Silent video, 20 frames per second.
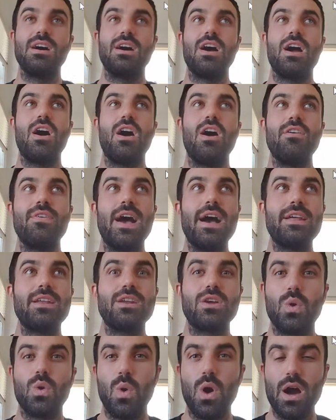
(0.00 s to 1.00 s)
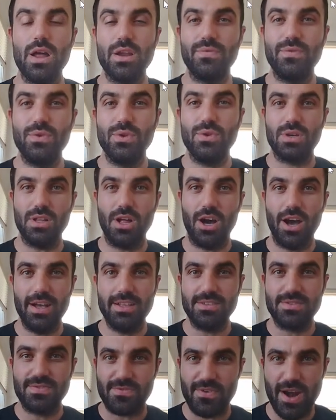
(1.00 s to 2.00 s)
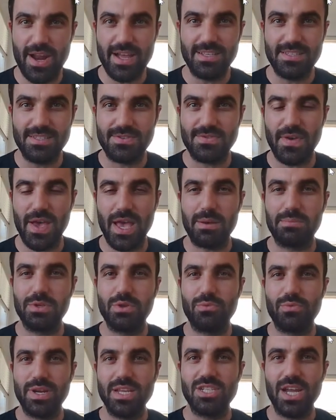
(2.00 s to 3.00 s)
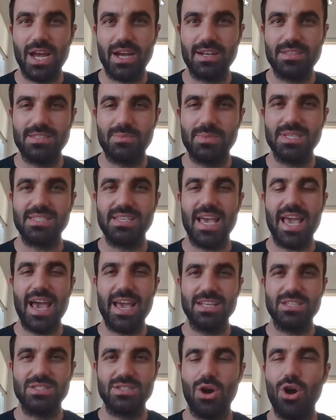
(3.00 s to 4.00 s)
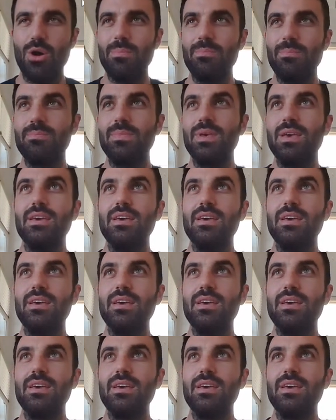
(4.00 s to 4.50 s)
I've had quite a few clients, friends, family reach out to me and say, "Hey Dom,